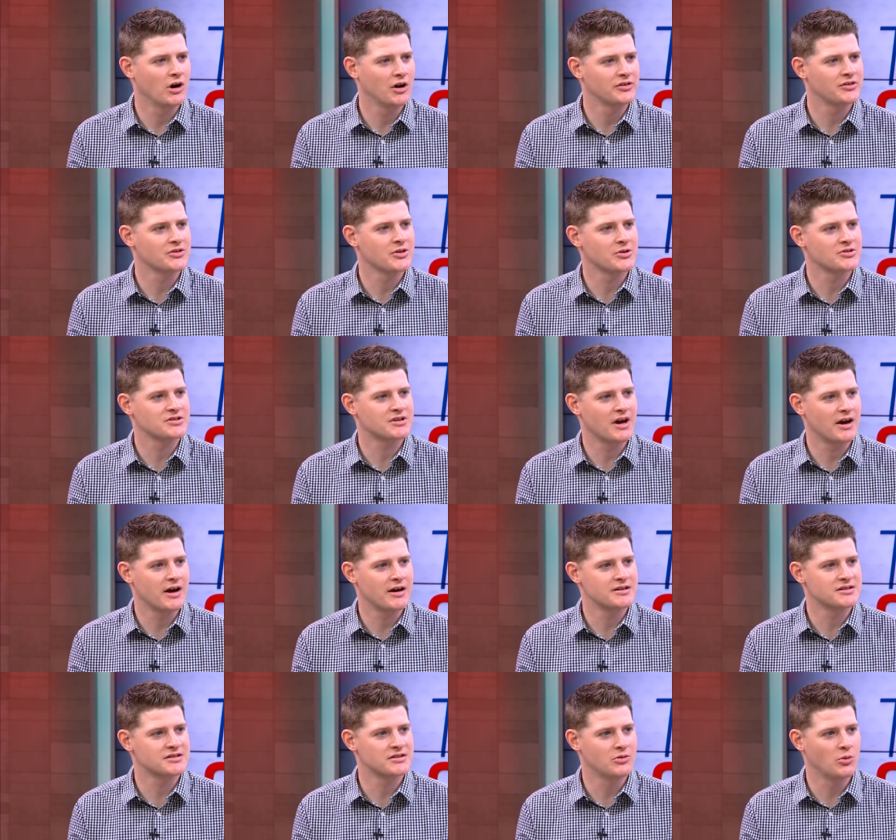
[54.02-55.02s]
well to those
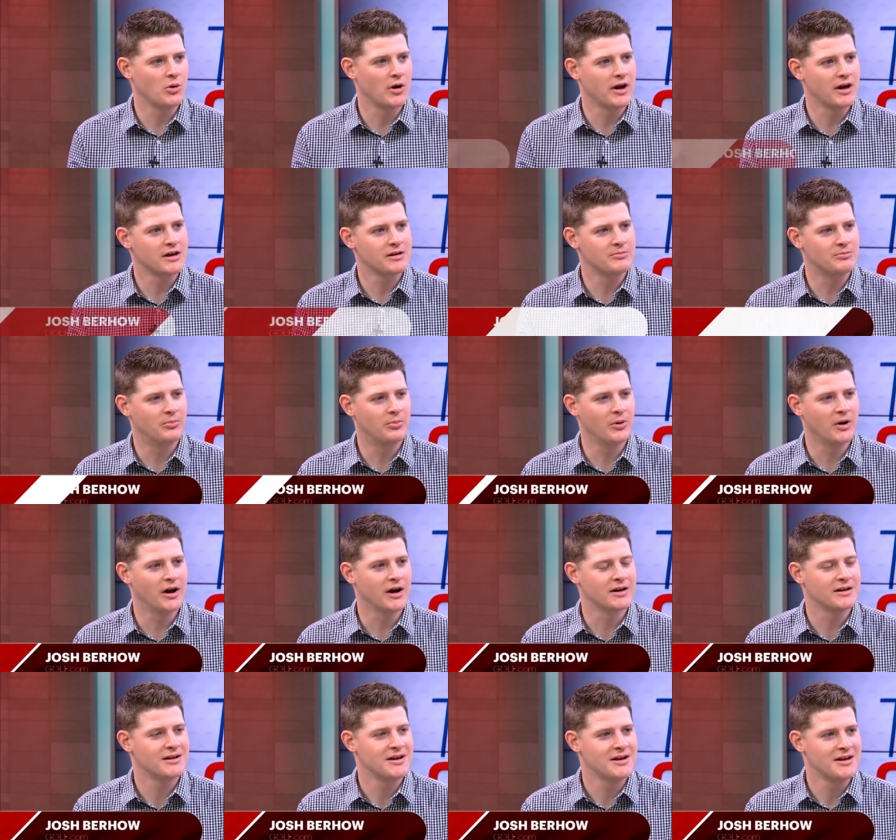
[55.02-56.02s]
guys in a way,
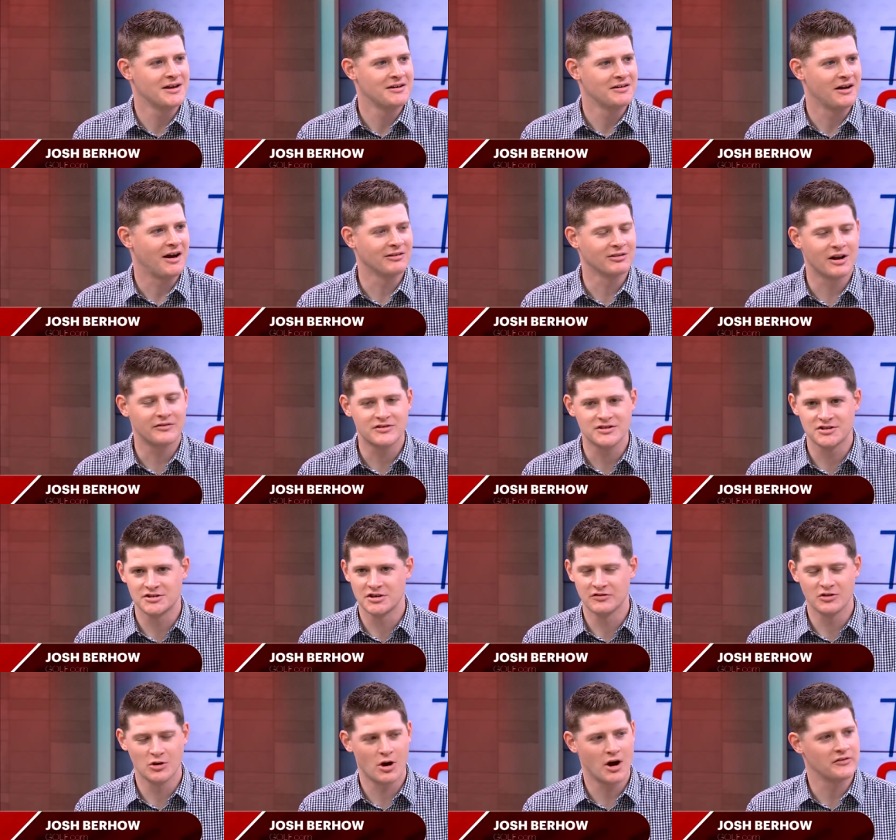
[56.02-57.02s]
but I loved his
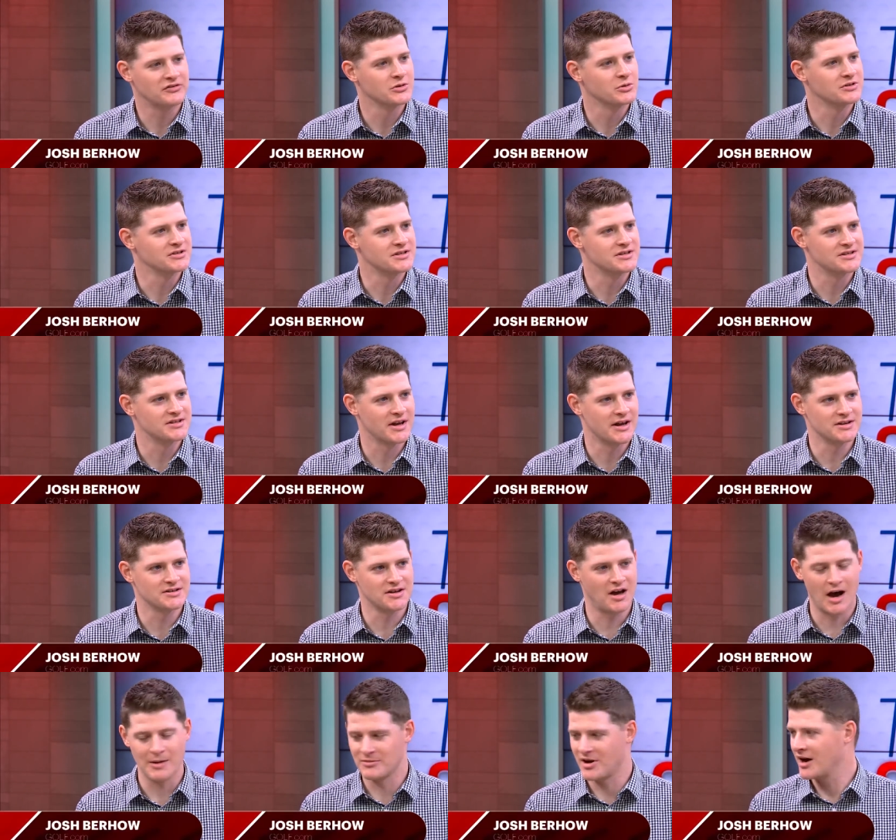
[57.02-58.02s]
interview afterwards. He
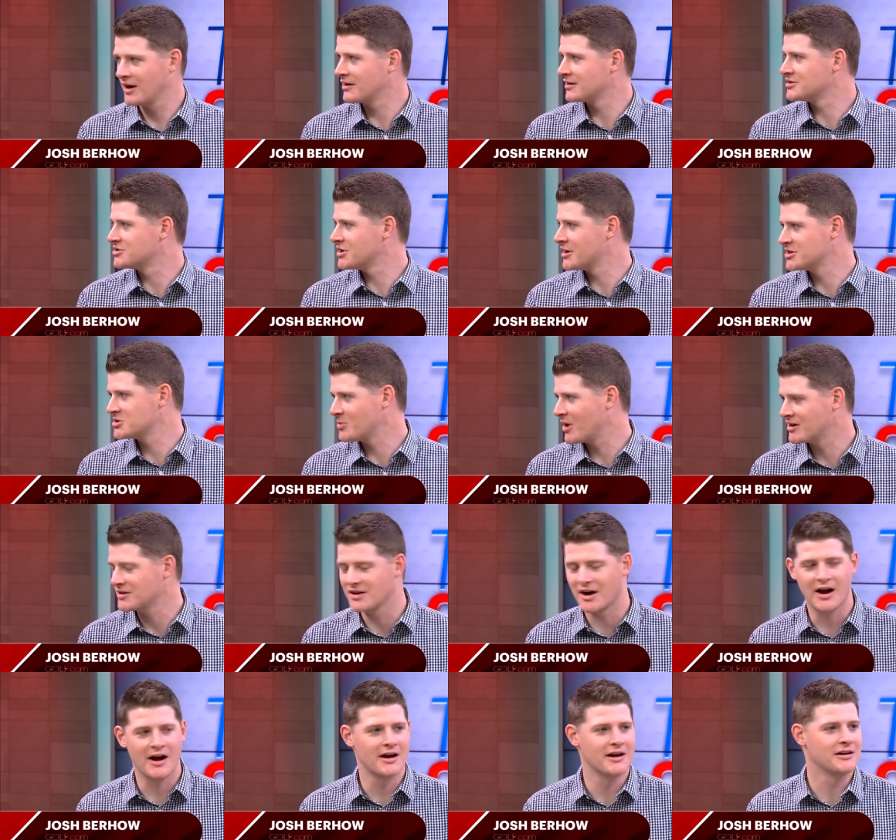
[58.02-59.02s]
says, I'm not going to change my
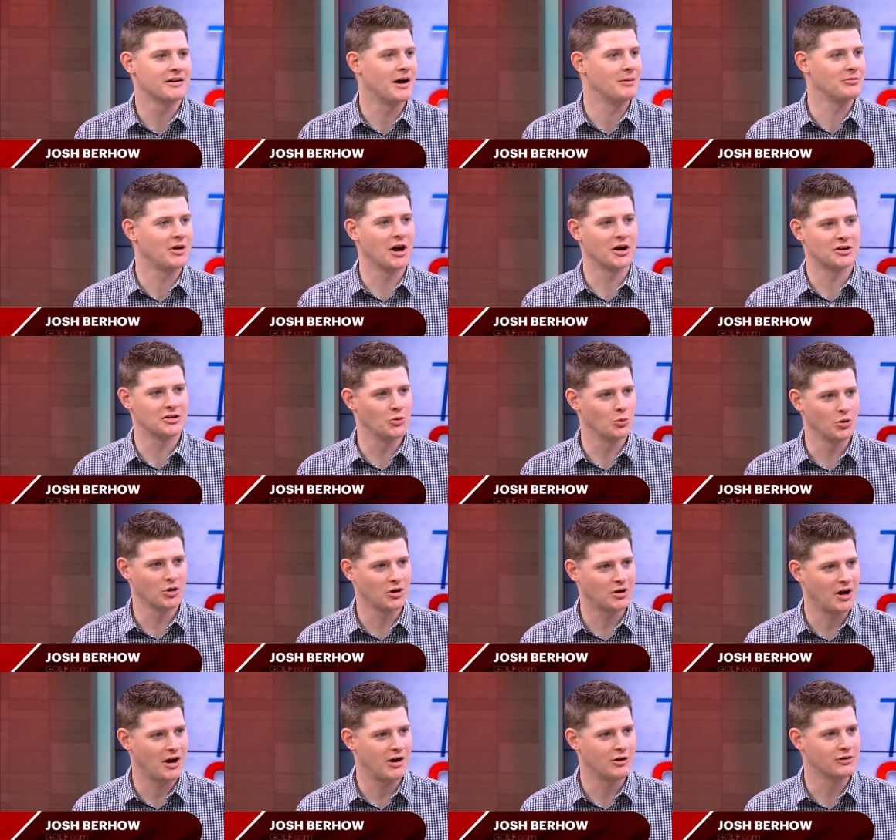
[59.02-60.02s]
diet. I'm not going to
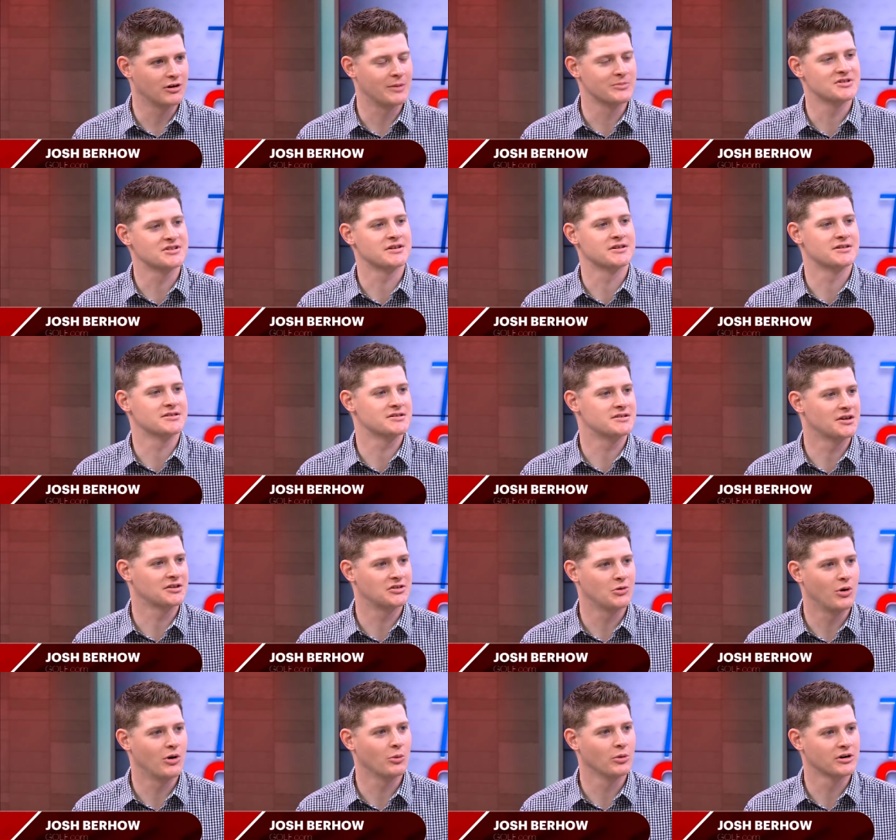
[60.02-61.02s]
work out. I'm just going to
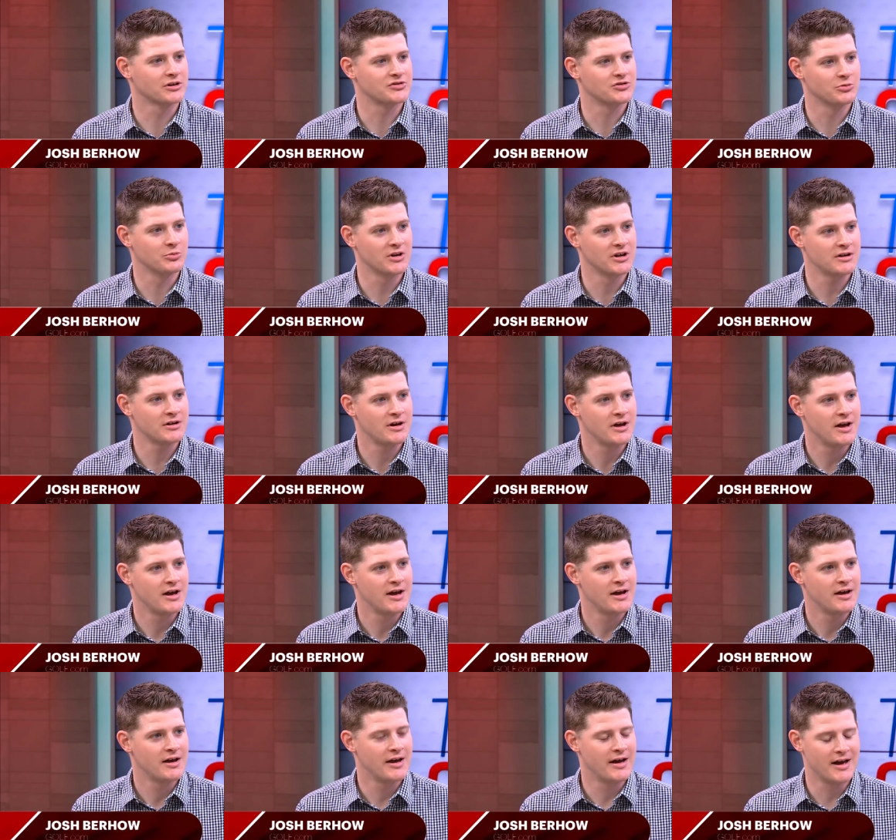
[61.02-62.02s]
stick to what works for me.
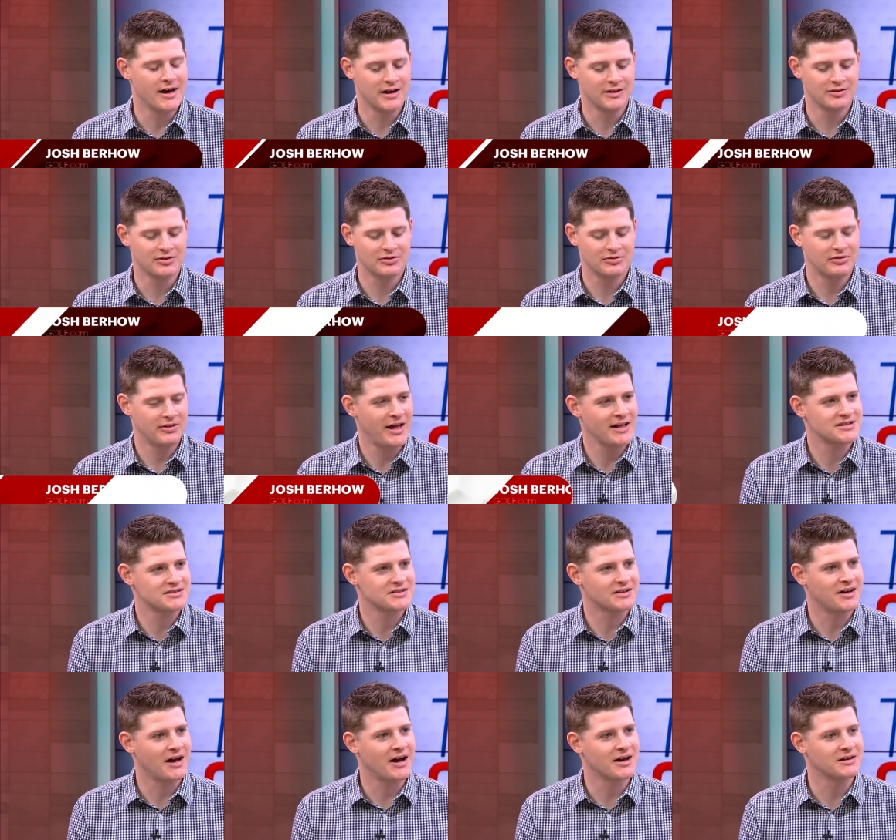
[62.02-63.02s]
And that's
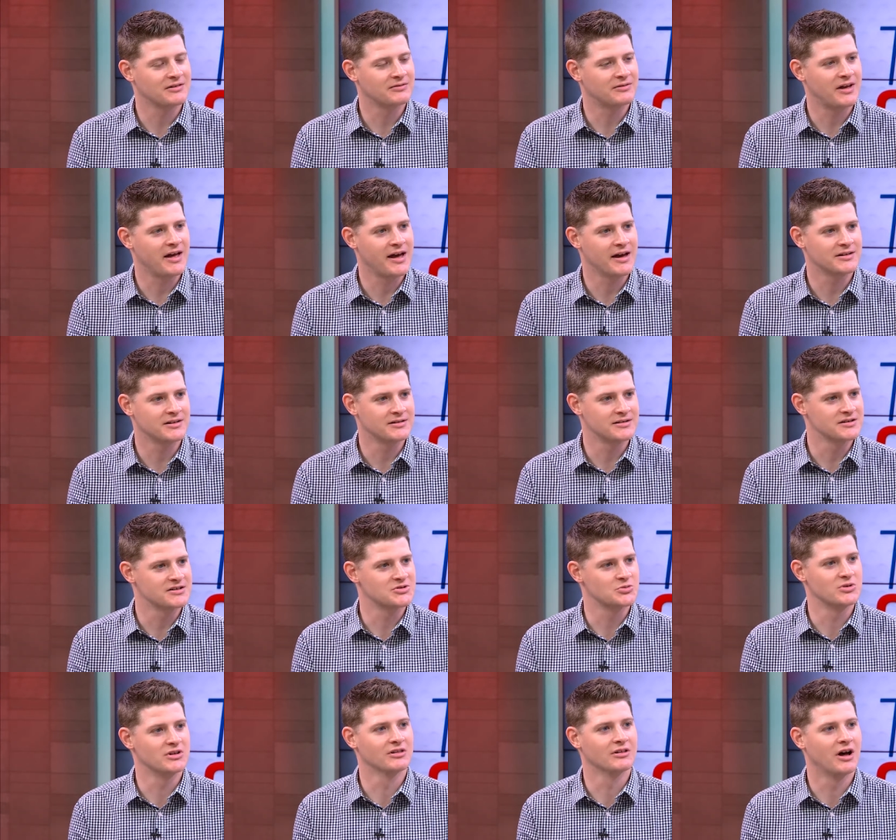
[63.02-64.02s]
the kind of
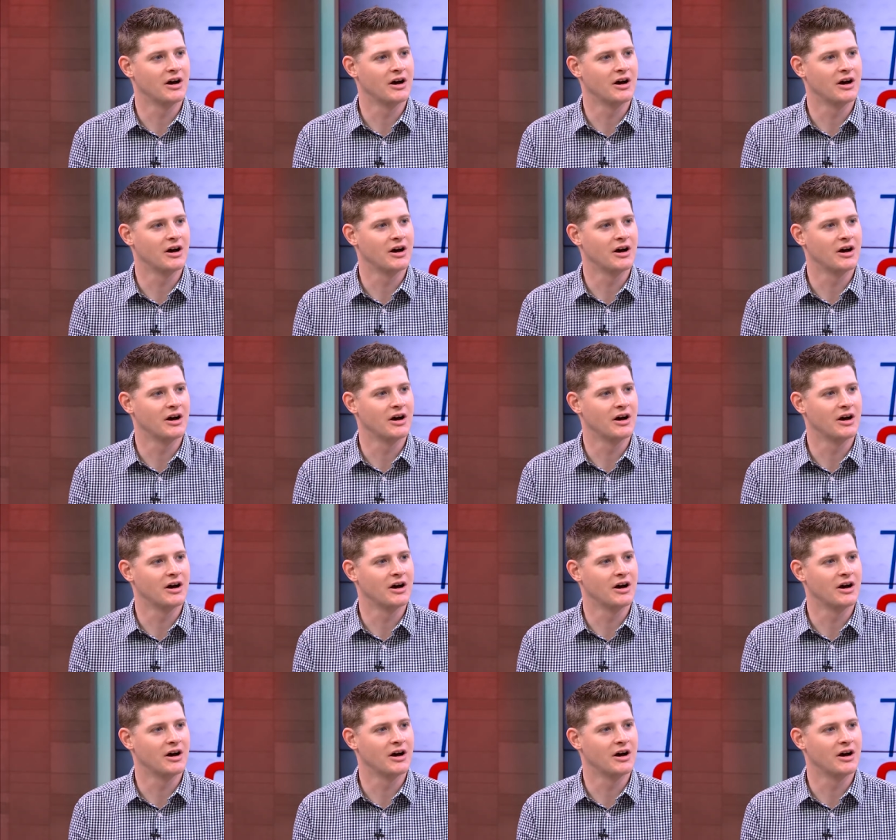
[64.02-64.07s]
candidness we